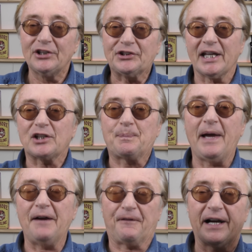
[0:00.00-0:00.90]
You think it's
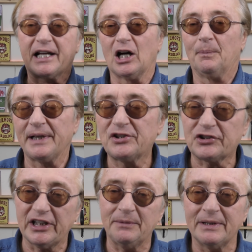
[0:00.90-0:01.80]
bad for the company?
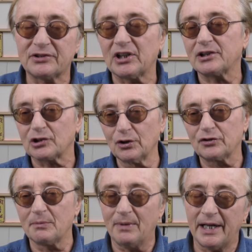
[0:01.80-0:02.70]
Siemens that's
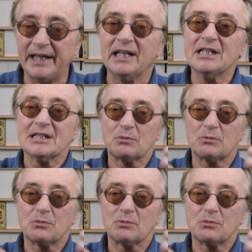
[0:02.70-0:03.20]
losing money